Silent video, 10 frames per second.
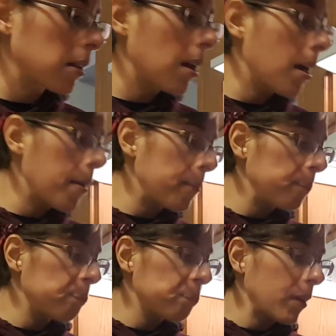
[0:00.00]

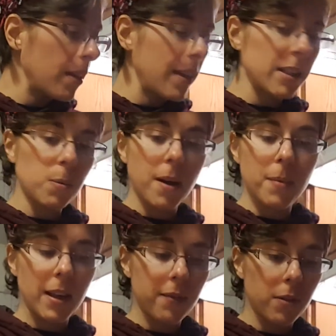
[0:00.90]
And that's why I'm
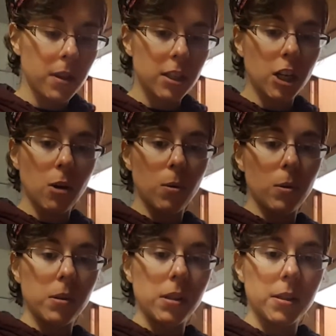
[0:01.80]
going to give you the
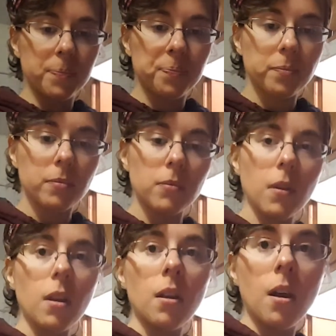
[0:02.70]
totals.
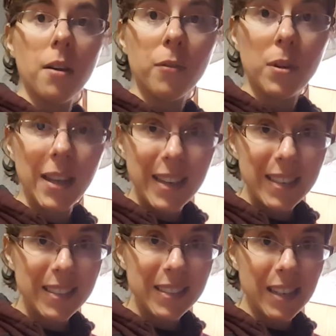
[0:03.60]
For the
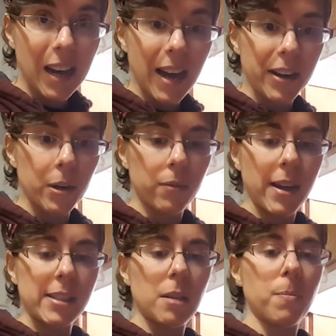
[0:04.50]
entire
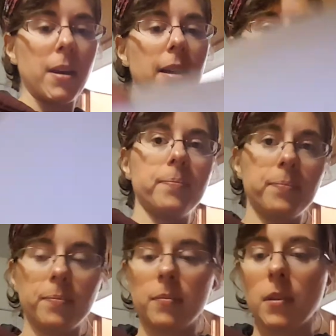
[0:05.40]
recipe,
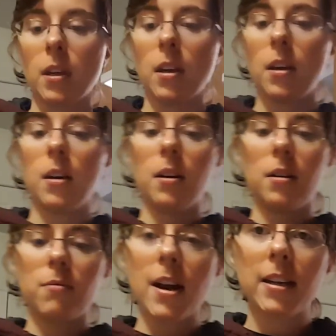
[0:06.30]

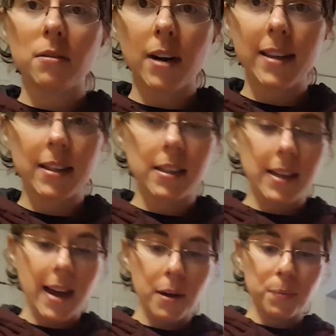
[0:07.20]
ready to write this
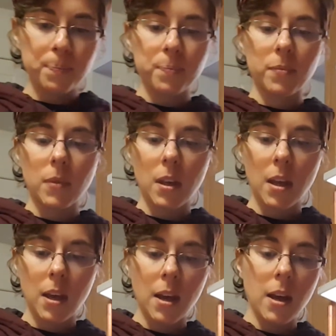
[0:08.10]
down?
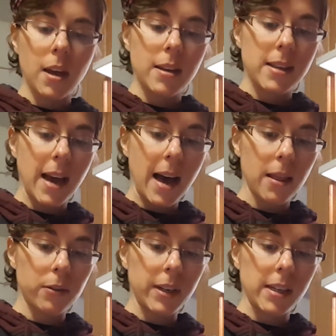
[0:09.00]

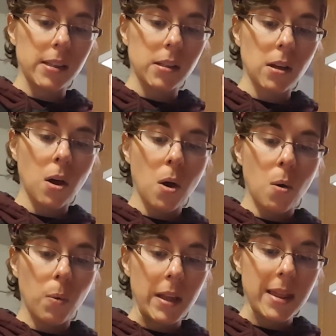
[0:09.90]
Calories,
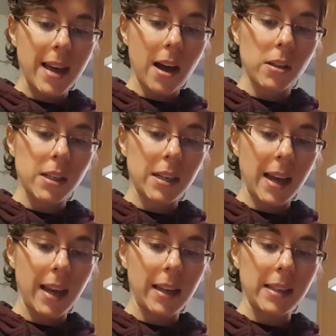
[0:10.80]

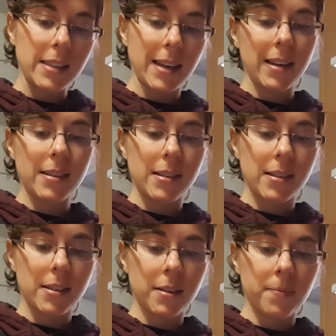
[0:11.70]
1,086.